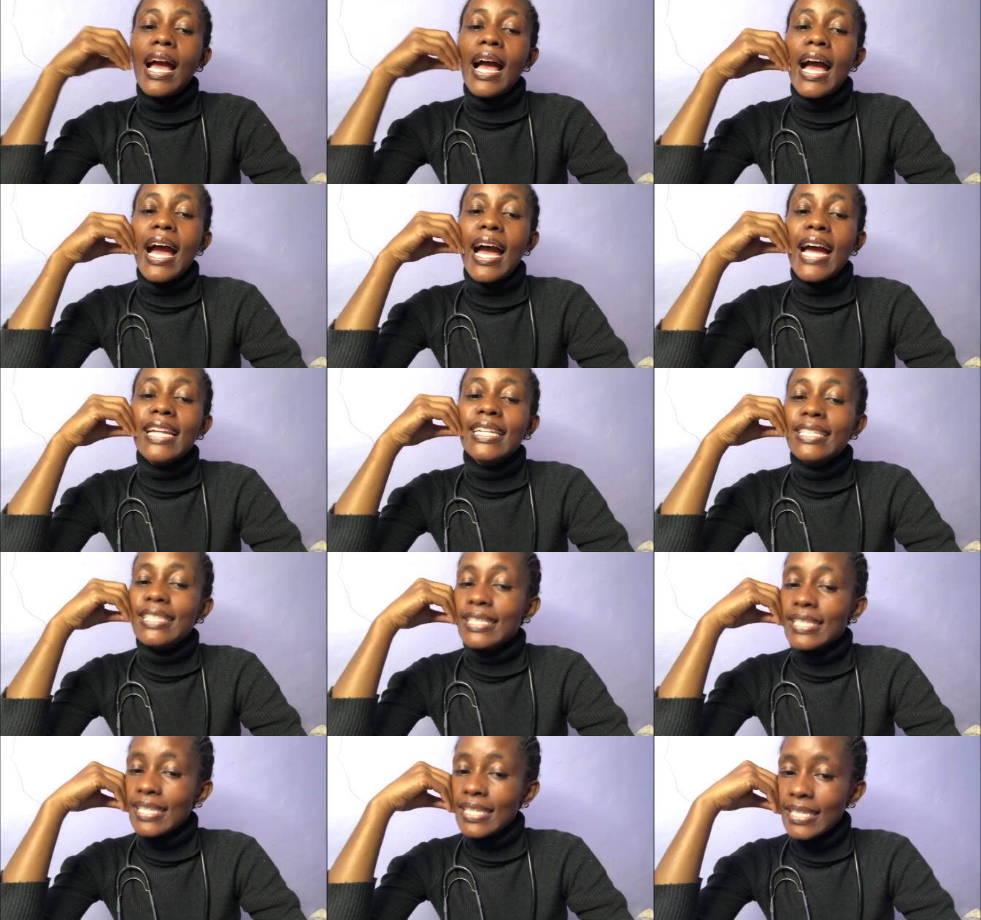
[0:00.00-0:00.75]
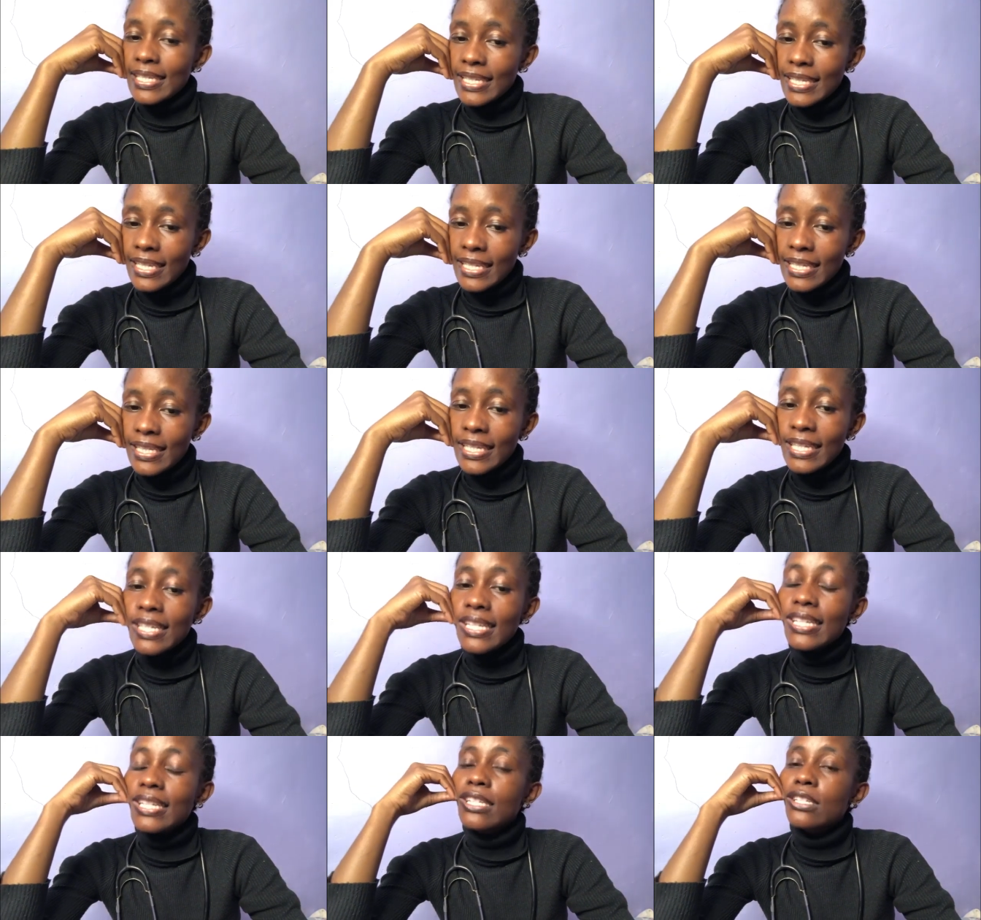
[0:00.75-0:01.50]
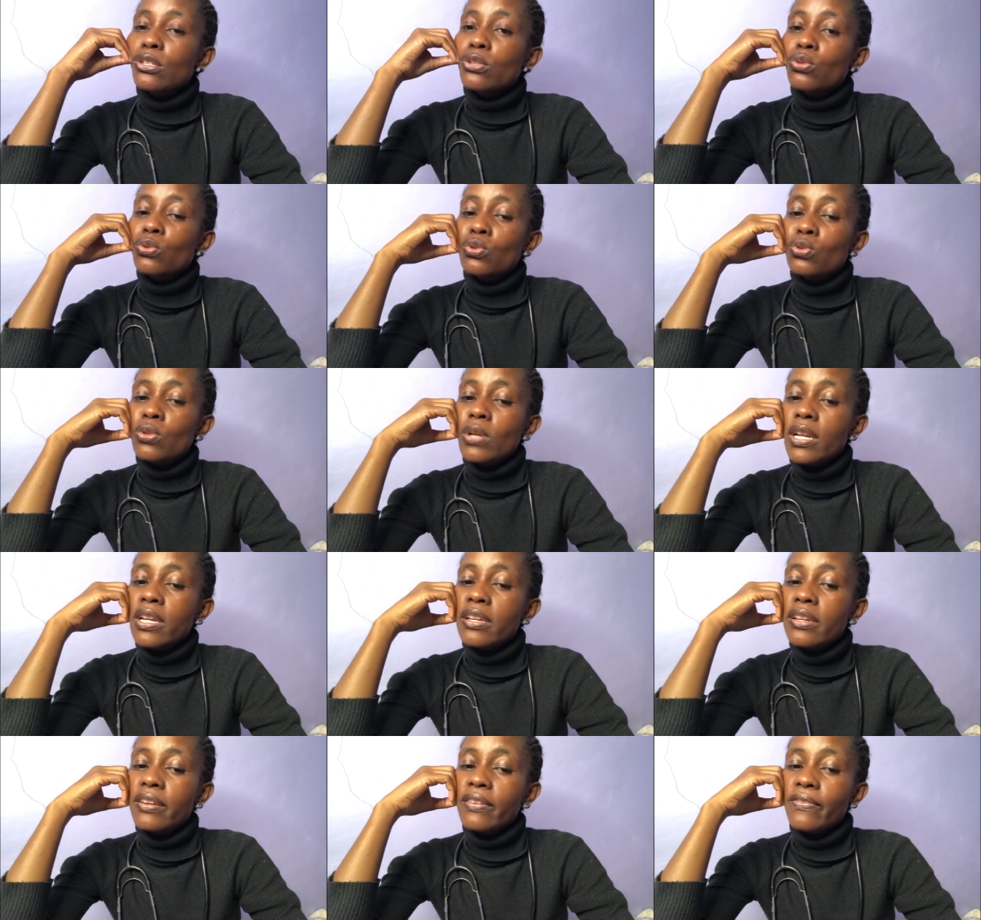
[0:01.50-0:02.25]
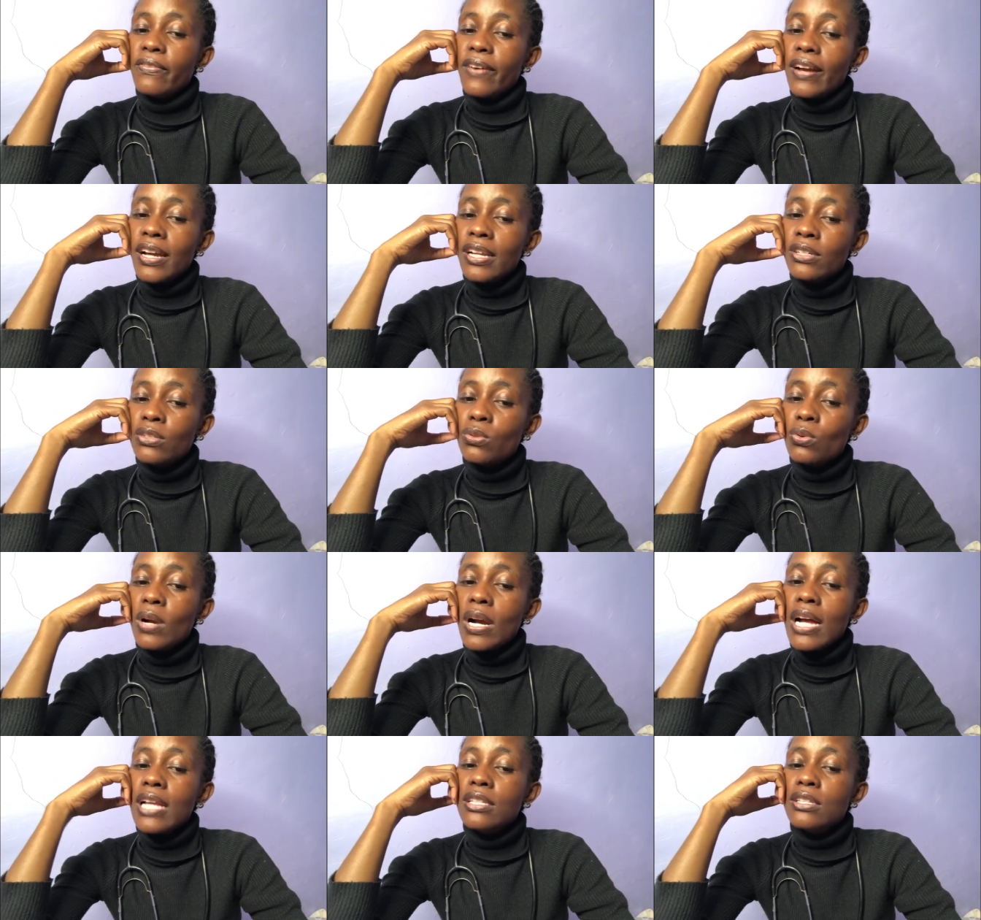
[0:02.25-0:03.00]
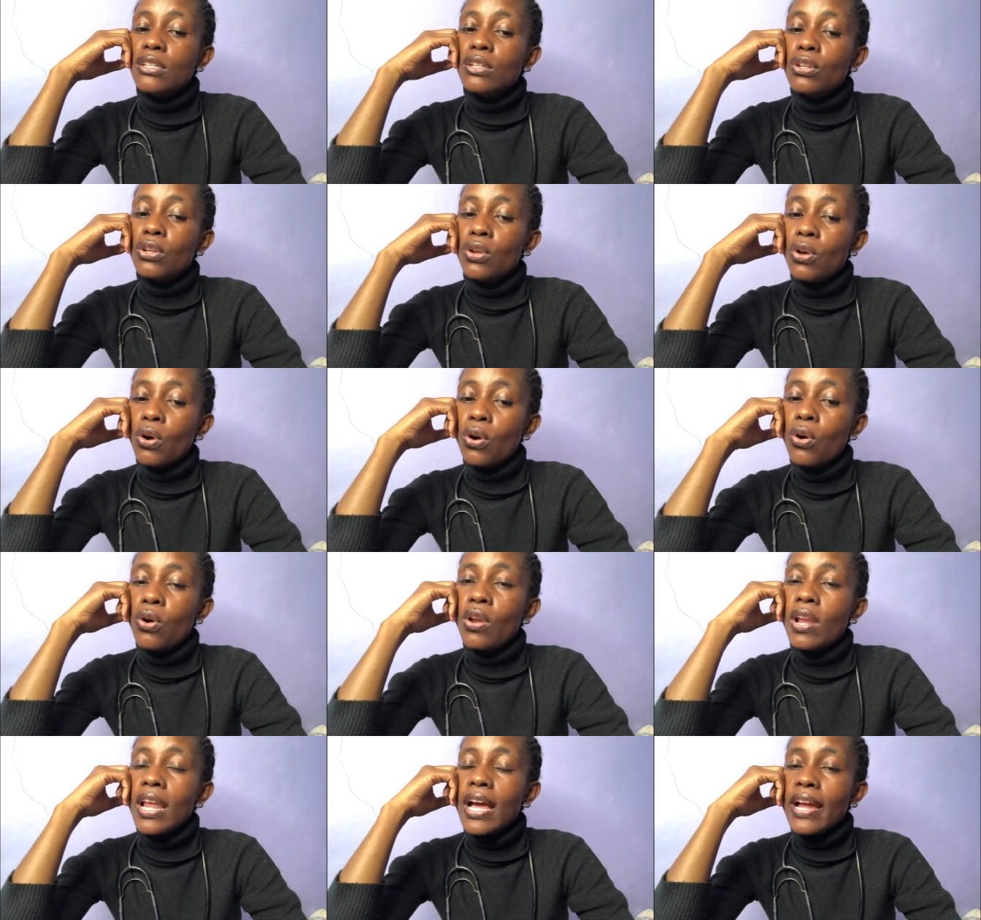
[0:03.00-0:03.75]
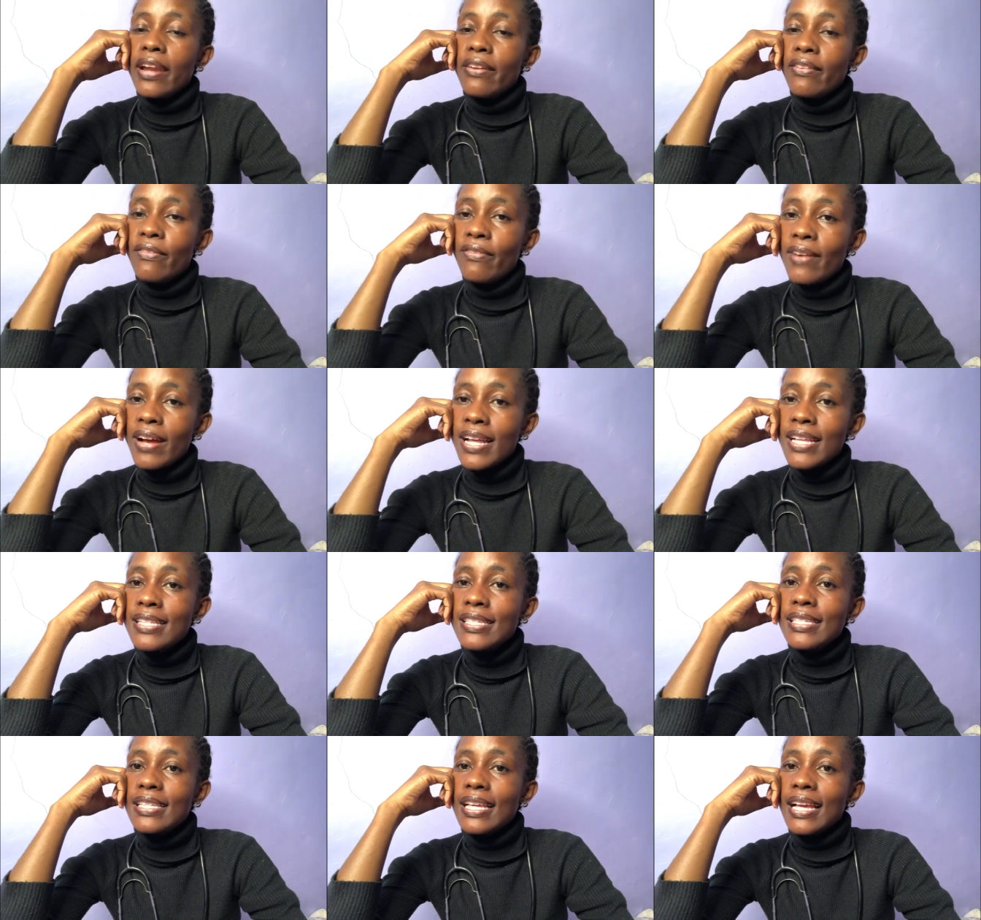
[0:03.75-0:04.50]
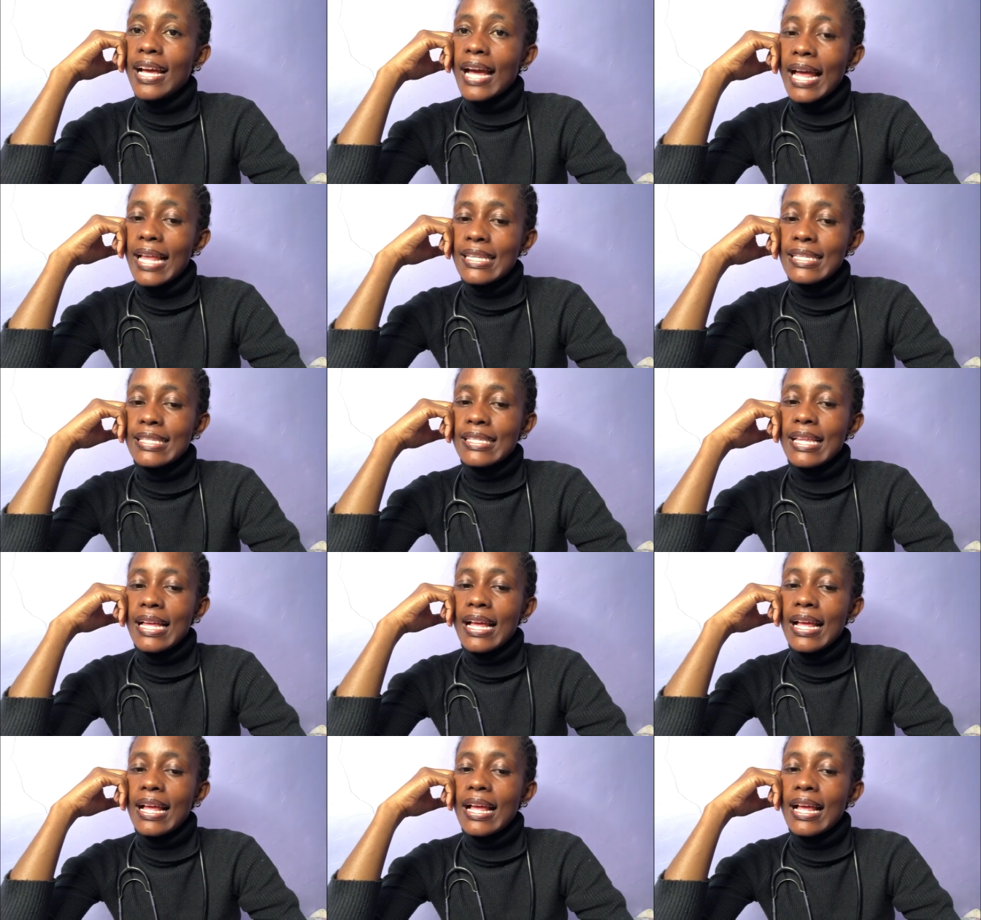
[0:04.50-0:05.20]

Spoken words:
and this stage 3 is usually referred to as local advanced cancer.